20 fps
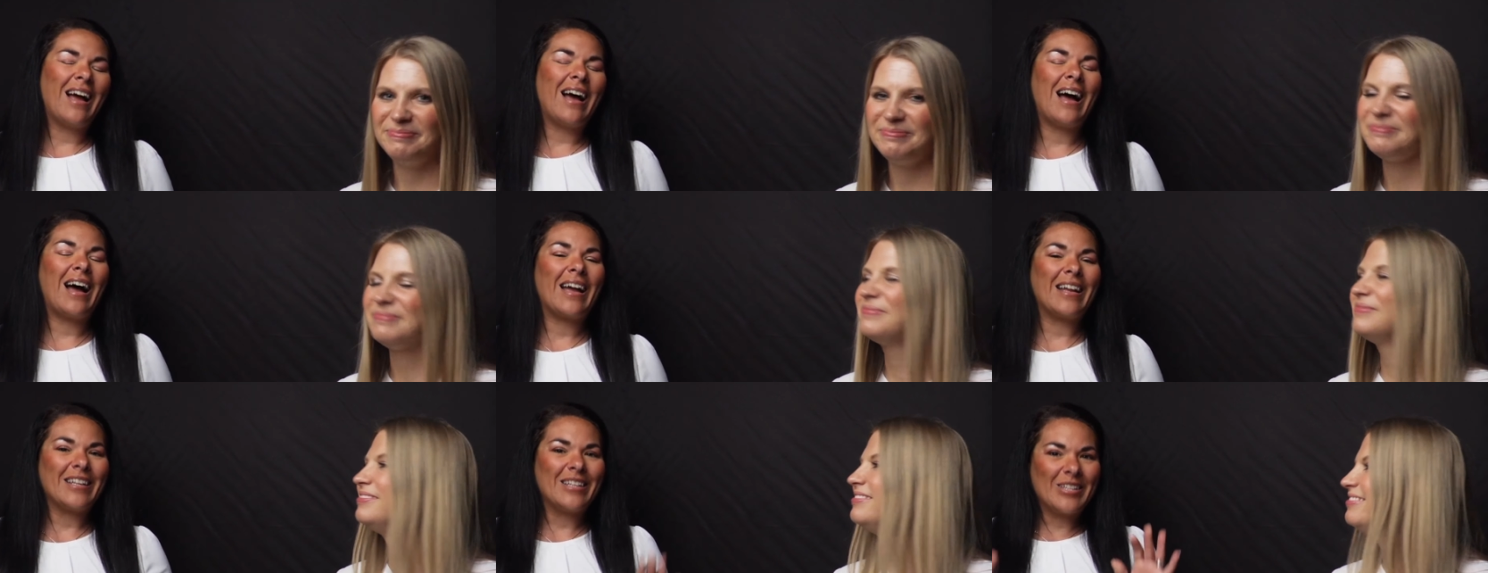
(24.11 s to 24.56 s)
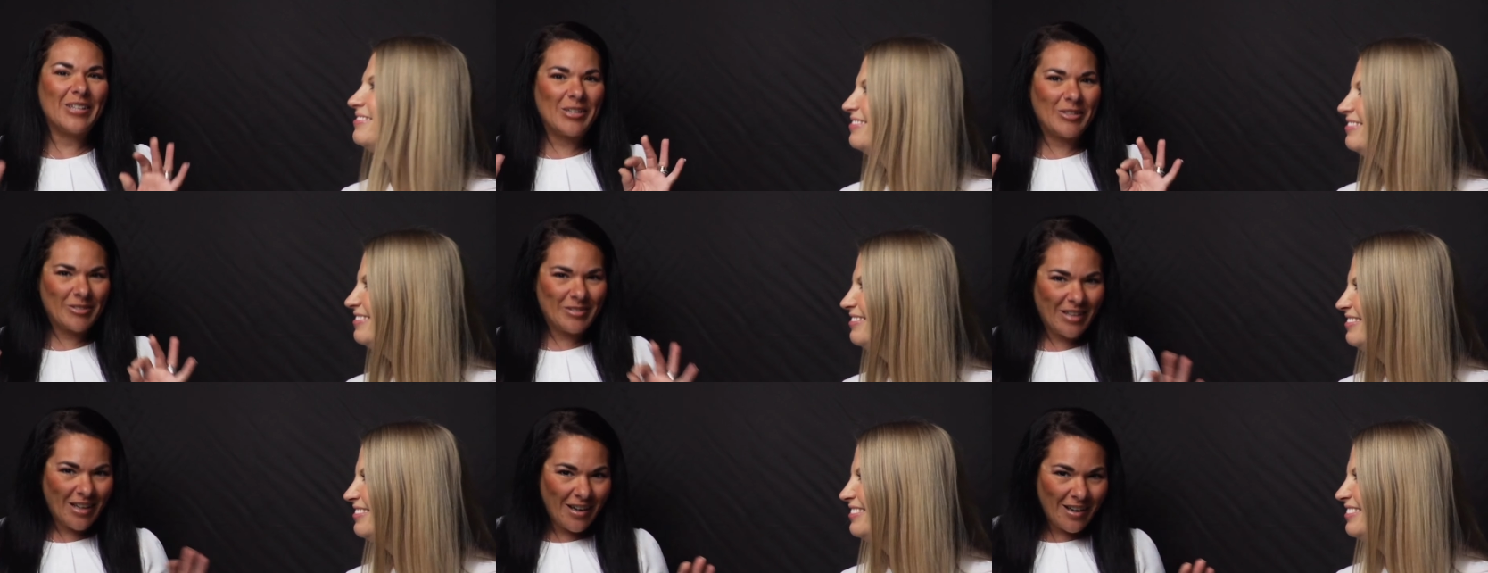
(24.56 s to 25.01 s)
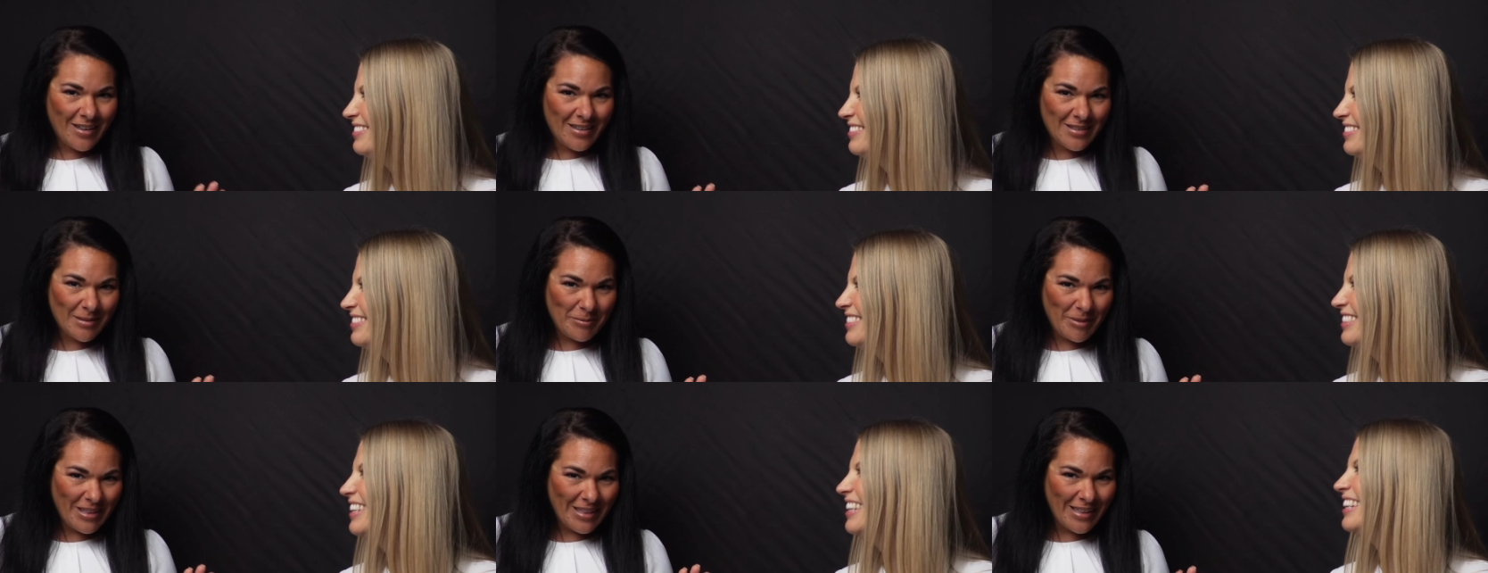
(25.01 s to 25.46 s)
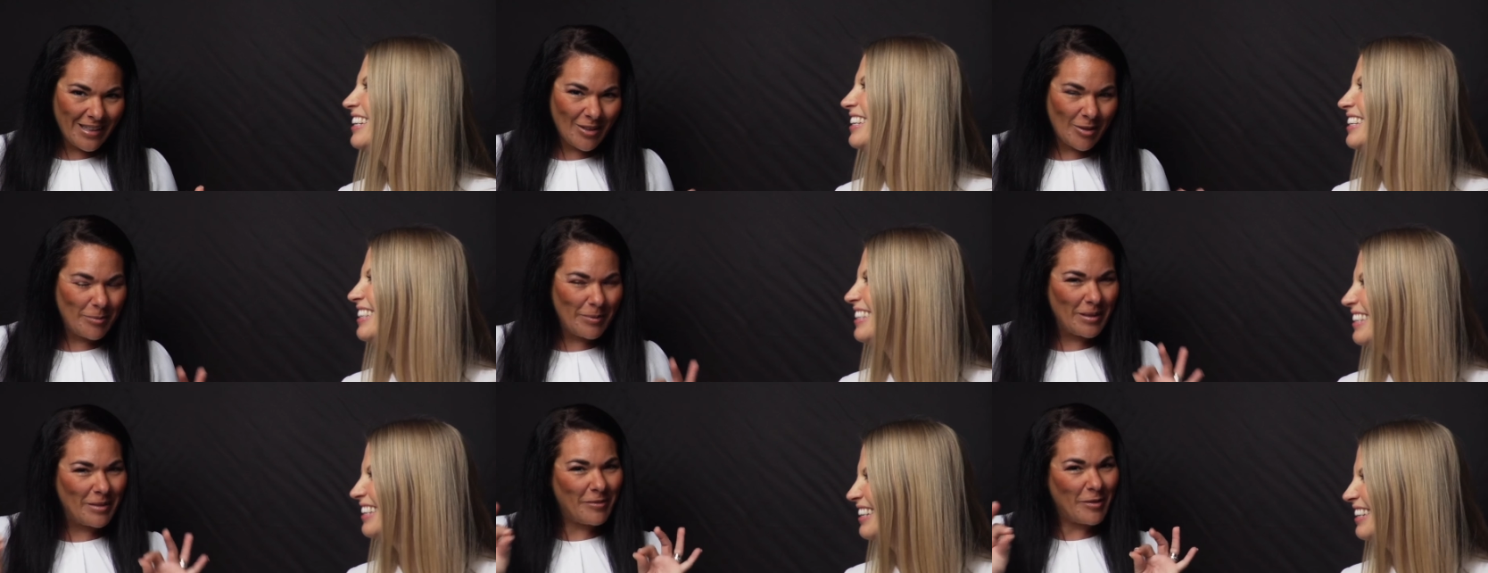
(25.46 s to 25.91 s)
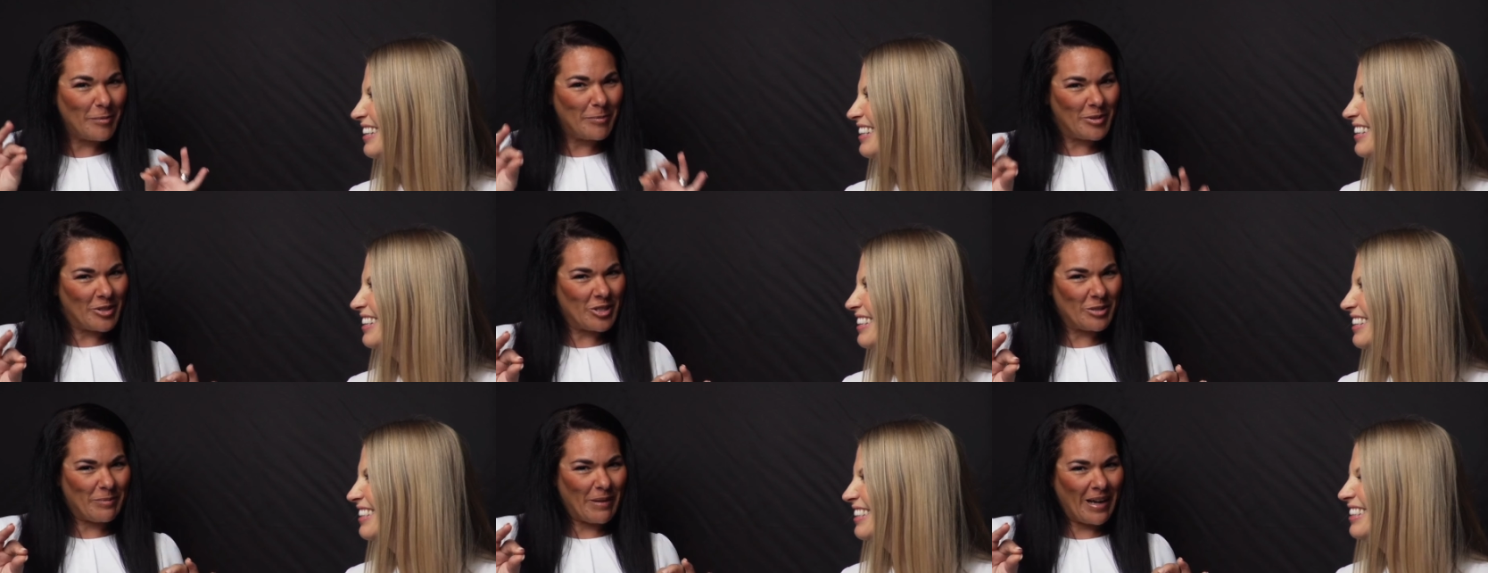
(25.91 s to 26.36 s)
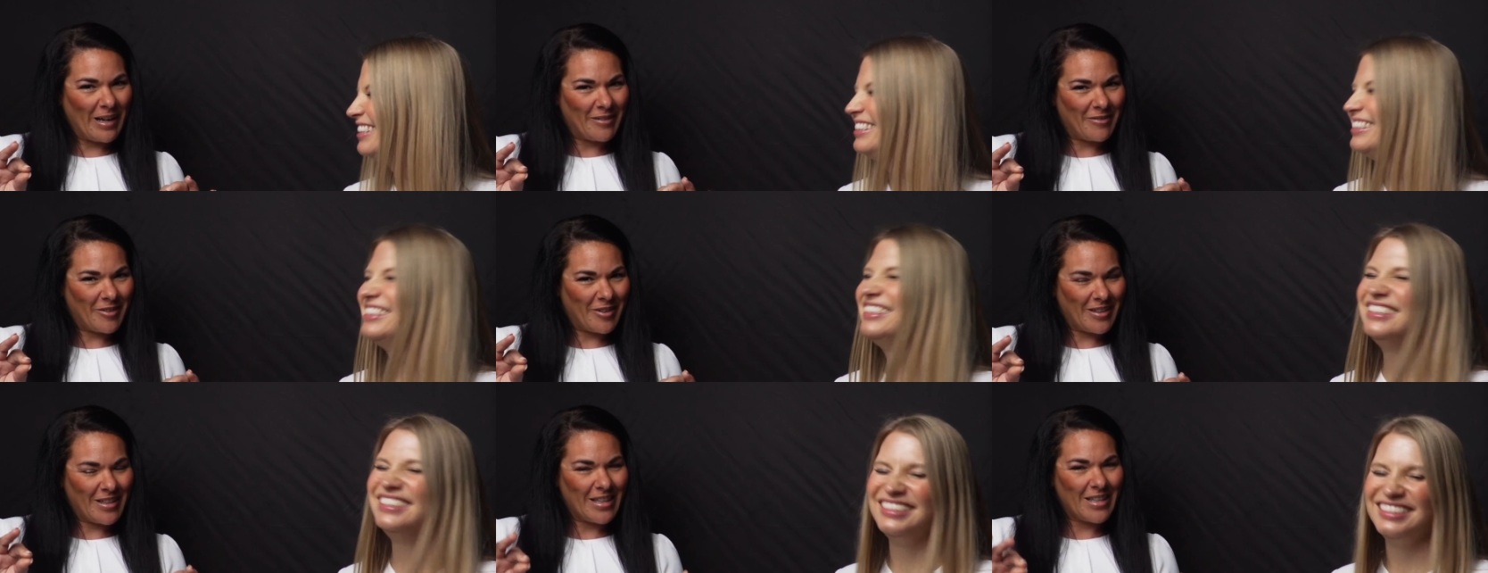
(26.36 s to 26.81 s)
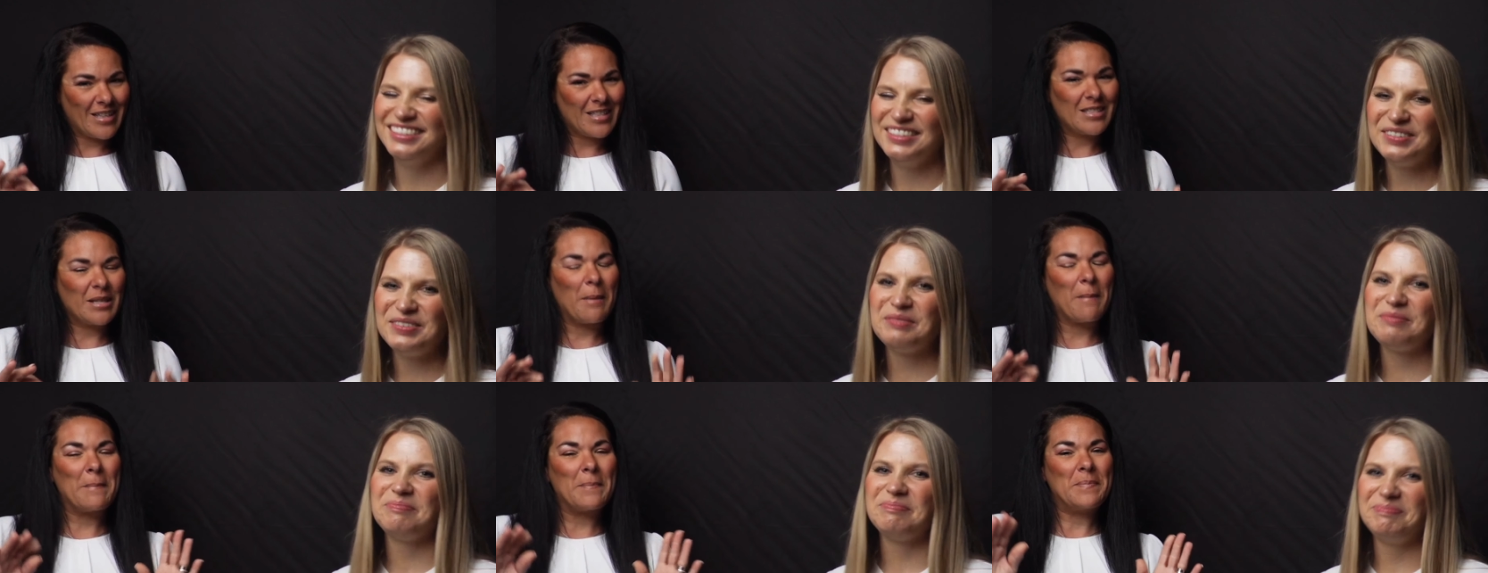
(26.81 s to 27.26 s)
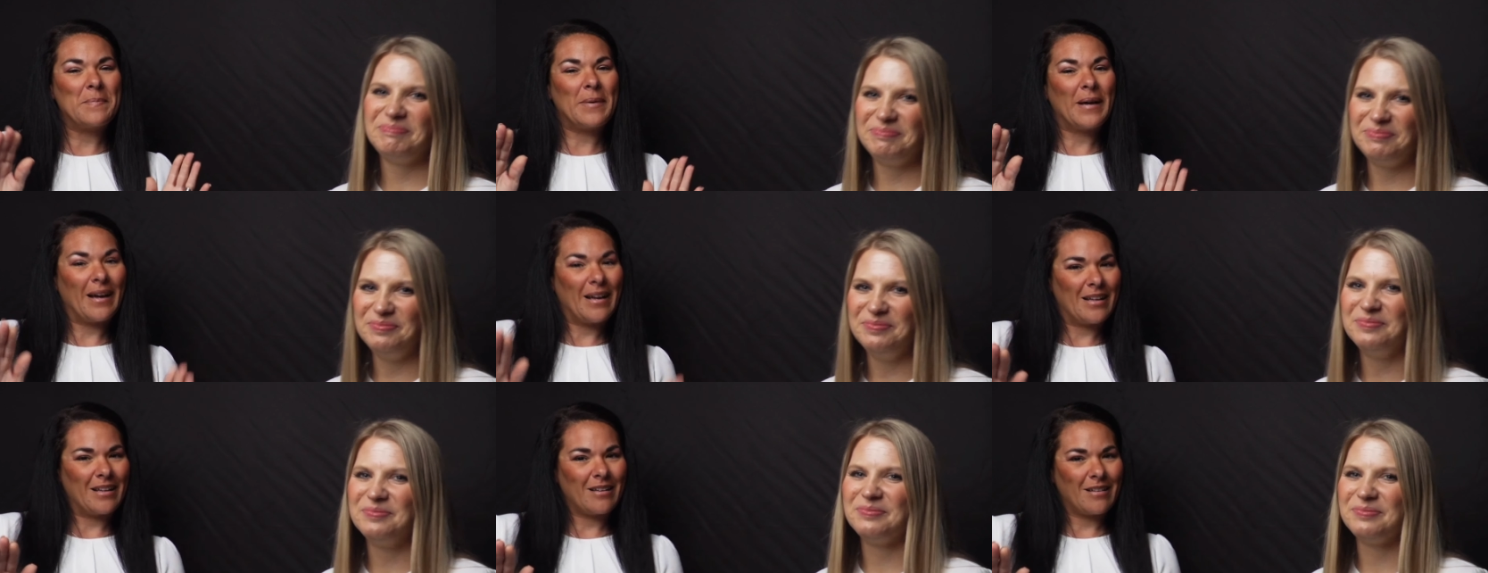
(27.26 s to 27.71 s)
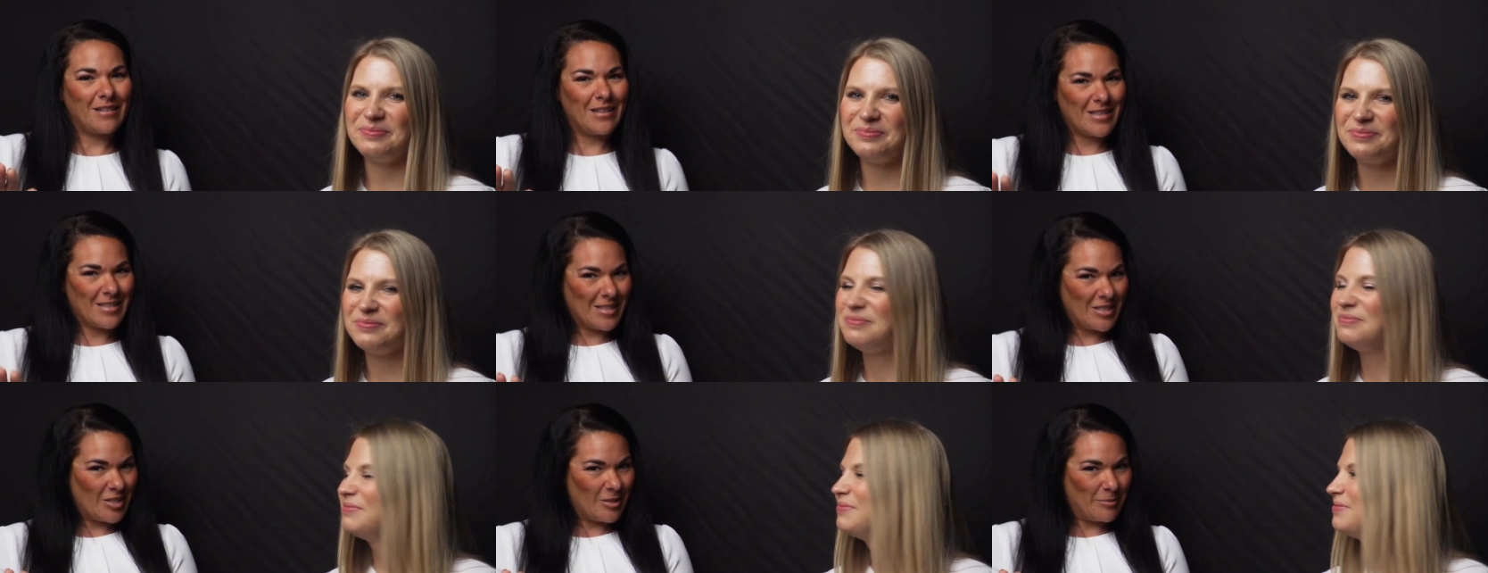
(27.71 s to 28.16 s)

Speaker 1: I know, docs, I'm going to be a little bit of a pushback for this, but listen to